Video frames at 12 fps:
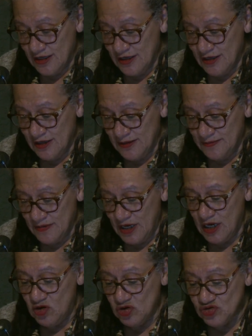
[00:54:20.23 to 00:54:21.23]

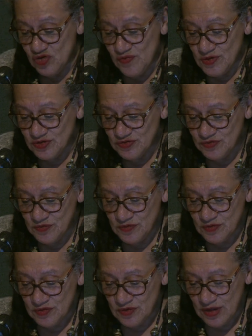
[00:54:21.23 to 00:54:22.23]
I also want to,
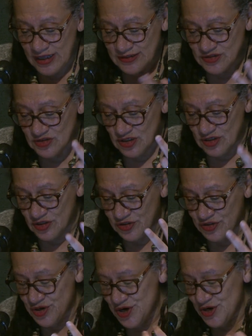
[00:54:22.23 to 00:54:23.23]
as a
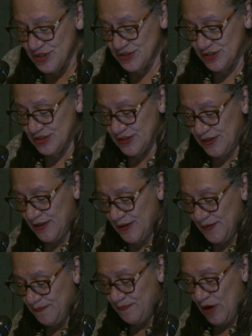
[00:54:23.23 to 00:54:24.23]
third
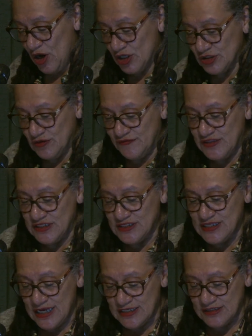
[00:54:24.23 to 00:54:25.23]
part of this
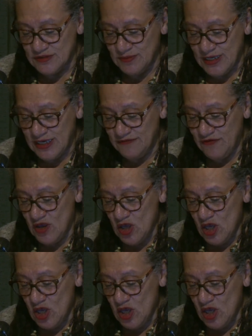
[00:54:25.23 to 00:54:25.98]
second wave,